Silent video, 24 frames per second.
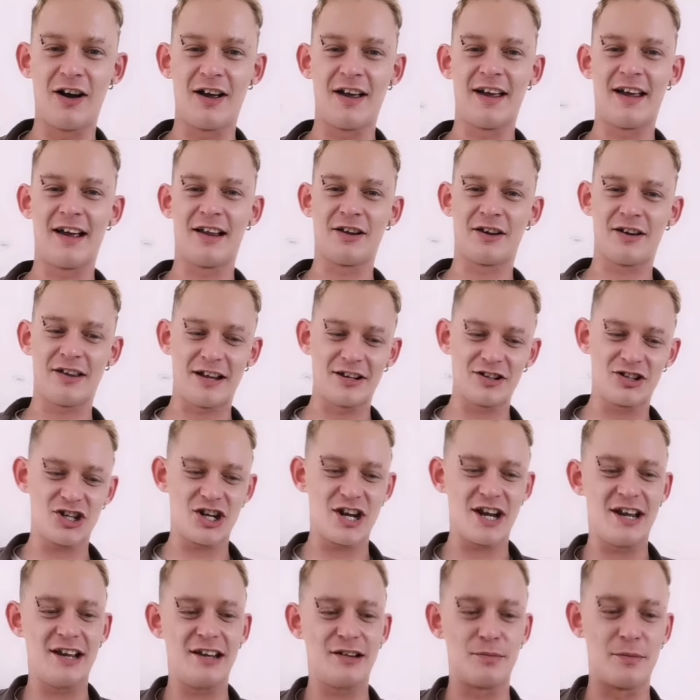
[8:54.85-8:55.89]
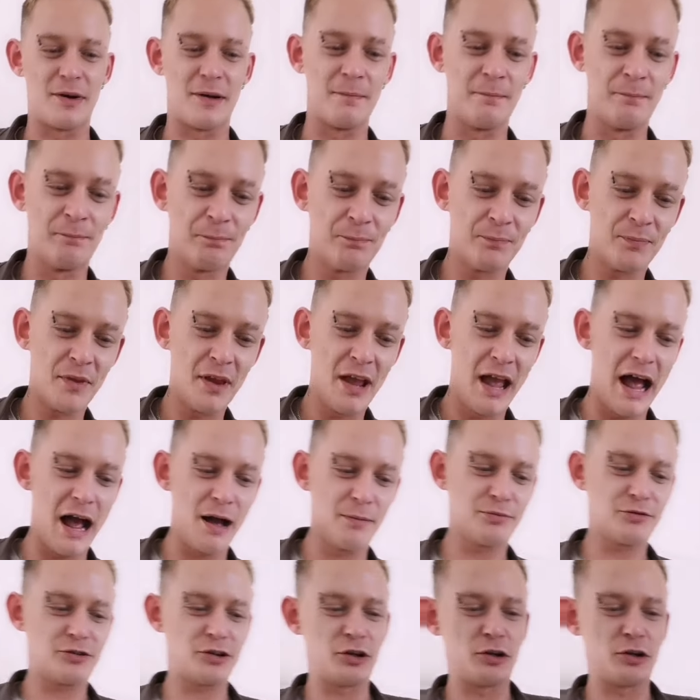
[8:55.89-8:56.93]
Oh yeah, look at that cheese, man.